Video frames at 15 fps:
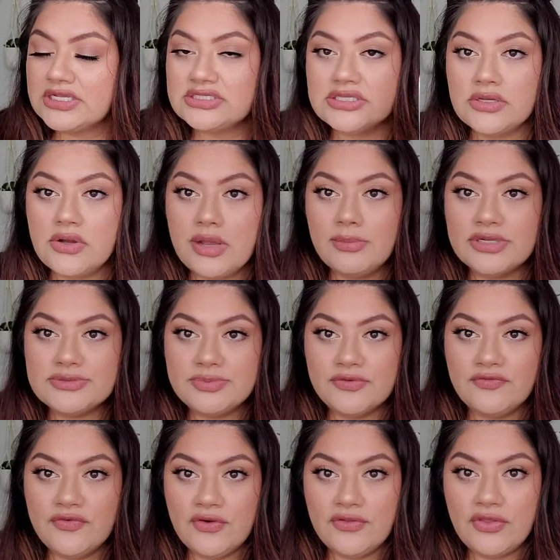so I much
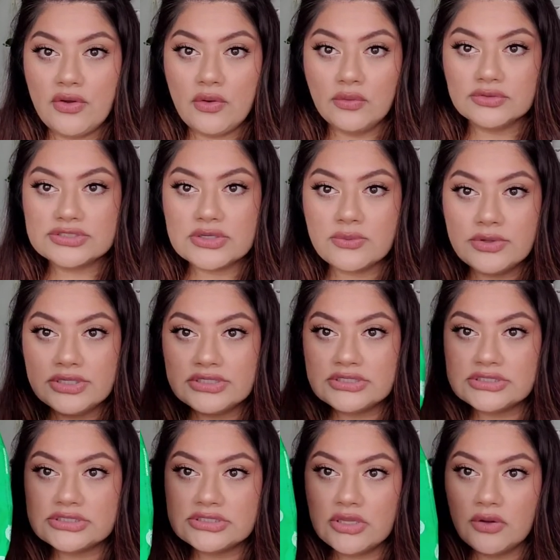prefer the Ulta ones